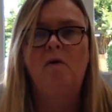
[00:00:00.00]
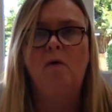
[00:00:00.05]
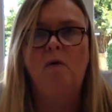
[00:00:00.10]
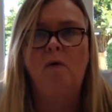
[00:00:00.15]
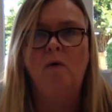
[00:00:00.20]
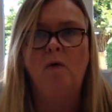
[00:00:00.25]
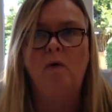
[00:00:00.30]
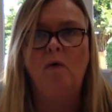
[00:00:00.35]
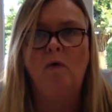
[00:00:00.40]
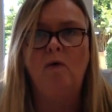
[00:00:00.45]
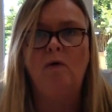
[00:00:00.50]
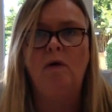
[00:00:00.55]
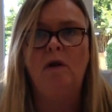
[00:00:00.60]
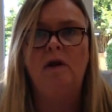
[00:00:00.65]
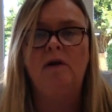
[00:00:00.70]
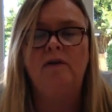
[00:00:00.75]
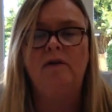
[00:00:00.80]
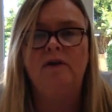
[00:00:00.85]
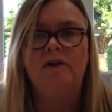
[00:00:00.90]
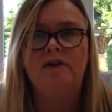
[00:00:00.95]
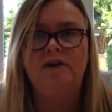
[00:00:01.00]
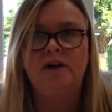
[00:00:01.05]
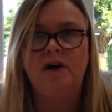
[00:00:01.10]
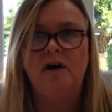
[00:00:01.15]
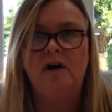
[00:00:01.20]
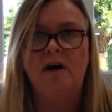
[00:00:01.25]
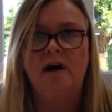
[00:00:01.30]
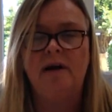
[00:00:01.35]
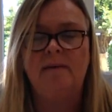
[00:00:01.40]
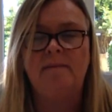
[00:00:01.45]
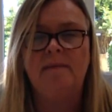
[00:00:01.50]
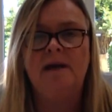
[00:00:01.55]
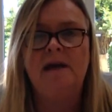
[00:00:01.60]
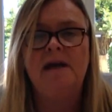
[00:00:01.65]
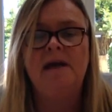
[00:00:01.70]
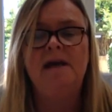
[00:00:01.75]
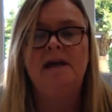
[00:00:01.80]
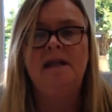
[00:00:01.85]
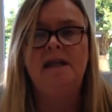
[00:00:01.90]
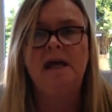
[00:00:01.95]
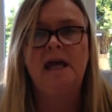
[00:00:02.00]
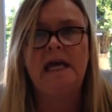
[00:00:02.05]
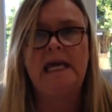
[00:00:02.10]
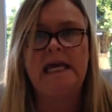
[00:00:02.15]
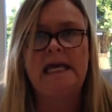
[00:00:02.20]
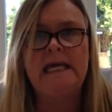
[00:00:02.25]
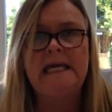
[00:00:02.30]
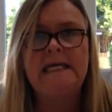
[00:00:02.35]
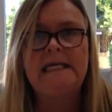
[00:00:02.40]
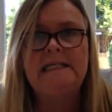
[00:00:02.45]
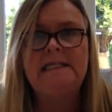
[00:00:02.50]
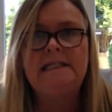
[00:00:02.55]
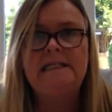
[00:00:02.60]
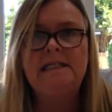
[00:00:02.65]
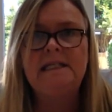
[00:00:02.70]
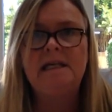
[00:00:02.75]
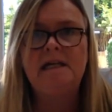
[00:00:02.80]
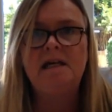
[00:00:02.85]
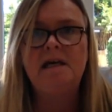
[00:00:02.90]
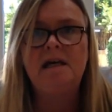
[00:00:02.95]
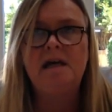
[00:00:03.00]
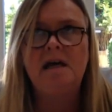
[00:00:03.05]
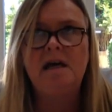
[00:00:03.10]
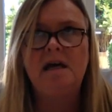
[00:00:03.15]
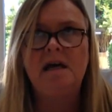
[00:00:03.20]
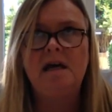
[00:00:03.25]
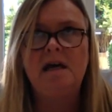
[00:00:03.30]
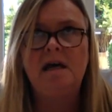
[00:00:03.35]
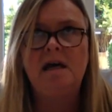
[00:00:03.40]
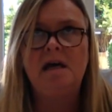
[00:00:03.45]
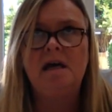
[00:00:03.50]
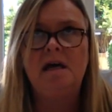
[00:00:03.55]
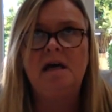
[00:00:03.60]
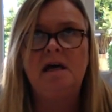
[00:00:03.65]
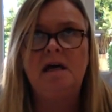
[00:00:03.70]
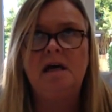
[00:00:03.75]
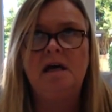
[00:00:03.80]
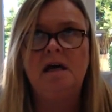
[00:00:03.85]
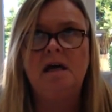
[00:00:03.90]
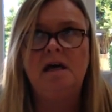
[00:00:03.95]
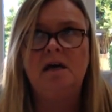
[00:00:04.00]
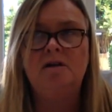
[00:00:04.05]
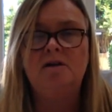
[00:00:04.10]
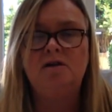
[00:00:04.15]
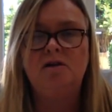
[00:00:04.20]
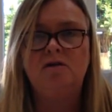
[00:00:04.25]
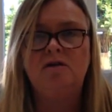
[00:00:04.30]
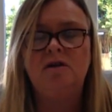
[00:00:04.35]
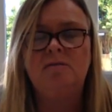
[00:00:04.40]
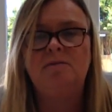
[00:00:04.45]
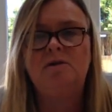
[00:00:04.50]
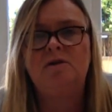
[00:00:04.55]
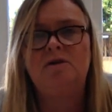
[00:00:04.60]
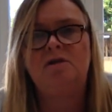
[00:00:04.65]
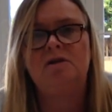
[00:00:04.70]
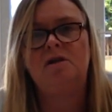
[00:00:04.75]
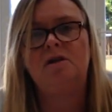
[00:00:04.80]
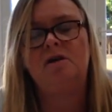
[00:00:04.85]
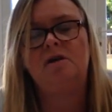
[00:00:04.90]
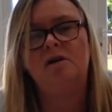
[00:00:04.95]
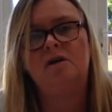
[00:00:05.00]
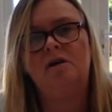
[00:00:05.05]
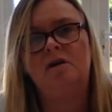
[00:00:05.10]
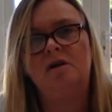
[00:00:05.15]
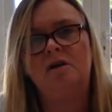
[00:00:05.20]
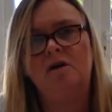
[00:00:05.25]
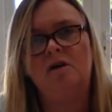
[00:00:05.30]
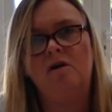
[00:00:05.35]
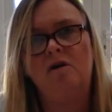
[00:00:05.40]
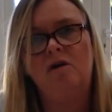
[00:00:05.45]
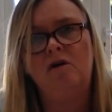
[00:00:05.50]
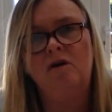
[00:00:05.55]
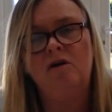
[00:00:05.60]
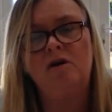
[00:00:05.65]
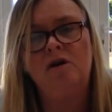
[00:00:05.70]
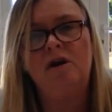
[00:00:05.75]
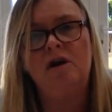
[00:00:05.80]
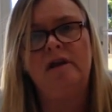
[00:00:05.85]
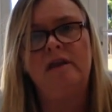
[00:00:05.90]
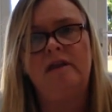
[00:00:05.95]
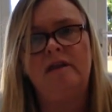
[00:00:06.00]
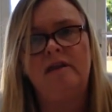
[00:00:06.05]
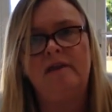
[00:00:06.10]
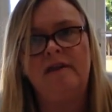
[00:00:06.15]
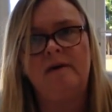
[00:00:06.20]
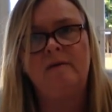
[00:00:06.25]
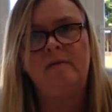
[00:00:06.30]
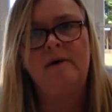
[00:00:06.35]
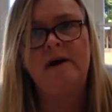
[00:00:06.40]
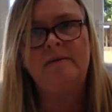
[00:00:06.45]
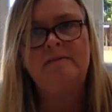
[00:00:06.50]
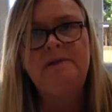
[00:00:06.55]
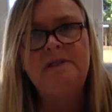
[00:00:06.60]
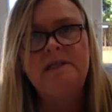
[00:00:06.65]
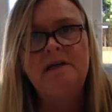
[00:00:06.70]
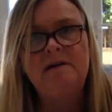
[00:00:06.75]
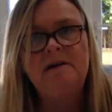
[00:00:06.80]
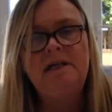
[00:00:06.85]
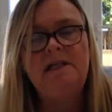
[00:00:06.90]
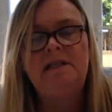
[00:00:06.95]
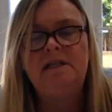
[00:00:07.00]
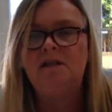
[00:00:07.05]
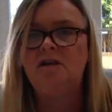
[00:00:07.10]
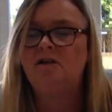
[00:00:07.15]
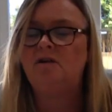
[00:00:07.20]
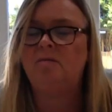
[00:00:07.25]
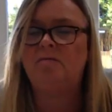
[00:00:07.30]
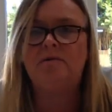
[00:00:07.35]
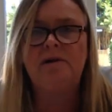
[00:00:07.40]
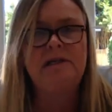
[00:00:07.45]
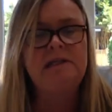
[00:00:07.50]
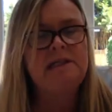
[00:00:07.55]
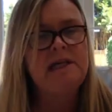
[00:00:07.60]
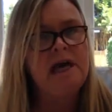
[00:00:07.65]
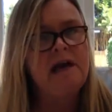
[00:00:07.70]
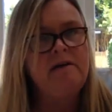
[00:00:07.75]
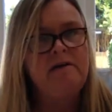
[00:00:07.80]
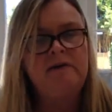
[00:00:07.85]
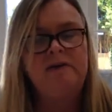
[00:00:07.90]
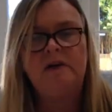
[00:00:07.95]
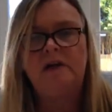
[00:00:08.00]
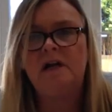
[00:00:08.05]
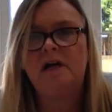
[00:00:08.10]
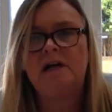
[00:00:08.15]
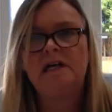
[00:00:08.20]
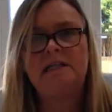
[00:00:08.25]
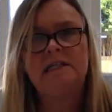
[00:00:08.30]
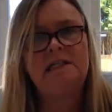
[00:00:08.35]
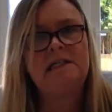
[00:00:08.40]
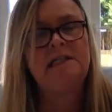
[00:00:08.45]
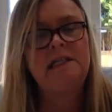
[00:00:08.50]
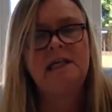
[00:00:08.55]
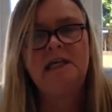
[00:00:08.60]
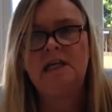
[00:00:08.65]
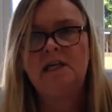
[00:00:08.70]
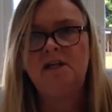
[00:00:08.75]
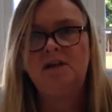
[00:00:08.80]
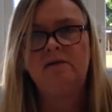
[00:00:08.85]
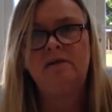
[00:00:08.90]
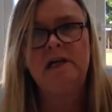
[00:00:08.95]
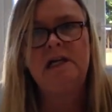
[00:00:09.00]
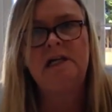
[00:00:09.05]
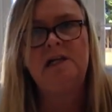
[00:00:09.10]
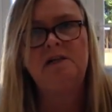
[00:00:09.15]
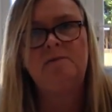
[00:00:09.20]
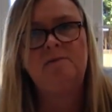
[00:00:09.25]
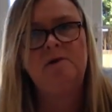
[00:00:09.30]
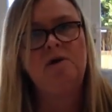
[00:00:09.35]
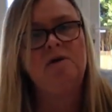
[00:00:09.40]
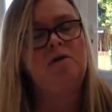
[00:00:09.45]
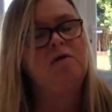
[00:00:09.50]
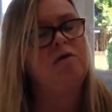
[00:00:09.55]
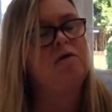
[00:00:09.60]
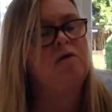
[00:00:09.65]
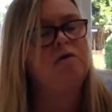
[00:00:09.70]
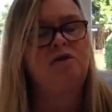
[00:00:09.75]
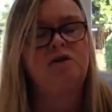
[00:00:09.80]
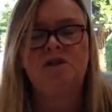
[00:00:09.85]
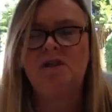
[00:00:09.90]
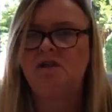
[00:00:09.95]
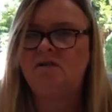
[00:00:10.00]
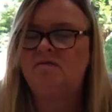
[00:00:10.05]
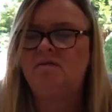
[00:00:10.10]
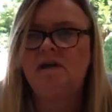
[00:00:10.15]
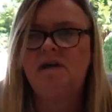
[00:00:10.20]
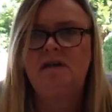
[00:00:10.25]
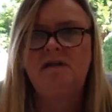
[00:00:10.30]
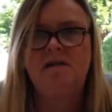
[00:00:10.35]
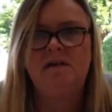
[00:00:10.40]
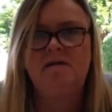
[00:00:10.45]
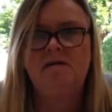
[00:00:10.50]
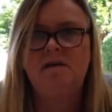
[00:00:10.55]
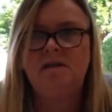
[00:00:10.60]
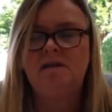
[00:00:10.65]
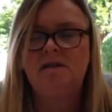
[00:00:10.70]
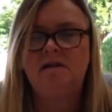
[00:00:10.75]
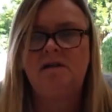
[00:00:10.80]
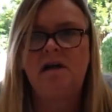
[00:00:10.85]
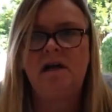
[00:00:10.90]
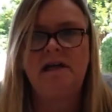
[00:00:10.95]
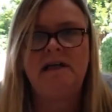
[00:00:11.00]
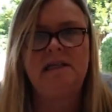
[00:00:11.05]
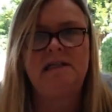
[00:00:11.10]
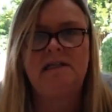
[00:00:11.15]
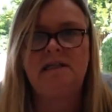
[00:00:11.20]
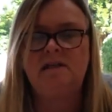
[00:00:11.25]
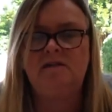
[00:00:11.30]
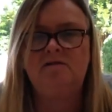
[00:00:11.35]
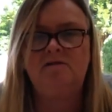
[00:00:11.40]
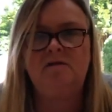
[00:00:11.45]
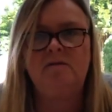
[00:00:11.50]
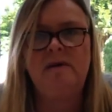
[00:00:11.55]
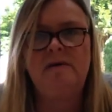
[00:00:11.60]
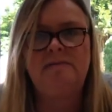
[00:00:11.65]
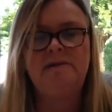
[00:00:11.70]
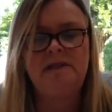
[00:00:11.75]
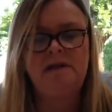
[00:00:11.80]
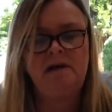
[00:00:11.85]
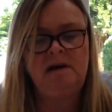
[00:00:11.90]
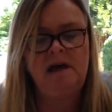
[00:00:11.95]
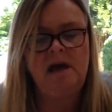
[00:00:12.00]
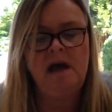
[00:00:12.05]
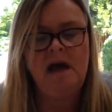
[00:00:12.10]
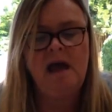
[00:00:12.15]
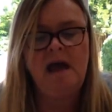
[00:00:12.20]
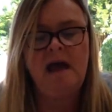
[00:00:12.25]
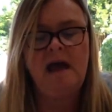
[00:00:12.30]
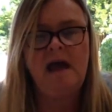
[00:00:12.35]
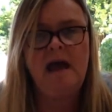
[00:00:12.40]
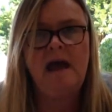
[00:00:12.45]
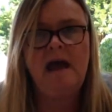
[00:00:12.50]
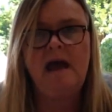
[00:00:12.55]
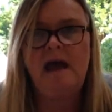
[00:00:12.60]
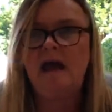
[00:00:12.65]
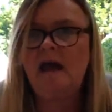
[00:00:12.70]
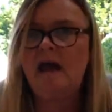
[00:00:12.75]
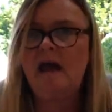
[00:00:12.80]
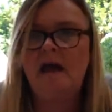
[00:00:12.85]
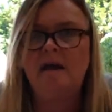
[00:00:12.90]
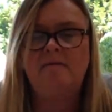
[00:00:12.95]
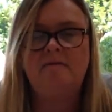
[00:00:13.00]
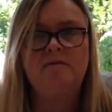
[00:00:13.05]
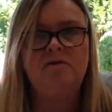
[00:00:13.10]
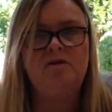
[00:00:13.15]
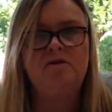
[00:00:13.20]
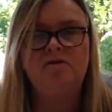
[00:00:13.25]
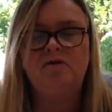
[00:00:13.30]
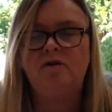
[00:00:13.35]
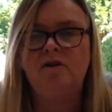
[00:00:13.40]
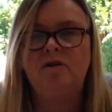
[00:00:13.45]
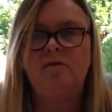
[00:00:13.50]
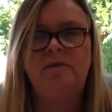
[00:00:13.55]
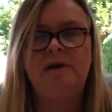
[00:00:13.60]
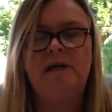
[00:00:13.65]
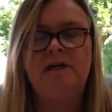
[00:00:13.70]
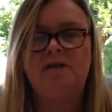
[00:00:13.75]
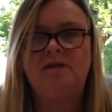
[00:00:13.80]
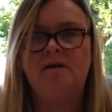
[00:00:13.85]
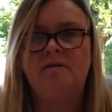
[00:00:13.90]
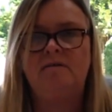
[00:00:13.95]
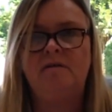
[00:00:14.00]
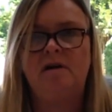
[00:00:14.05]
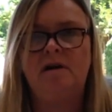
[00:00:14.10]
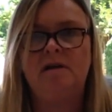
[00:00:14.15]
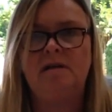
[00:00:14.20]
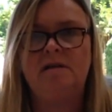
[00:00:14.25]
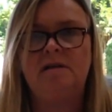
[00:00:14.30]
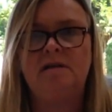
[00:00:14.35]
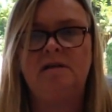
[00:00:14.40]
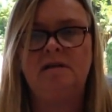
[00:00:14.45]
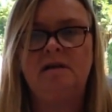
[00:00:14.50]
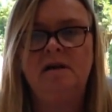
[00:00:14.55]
all the time? There is a document on the website that you can print out if you like to stick in your English book, or just write the title like it says on the website and draw your picture and write.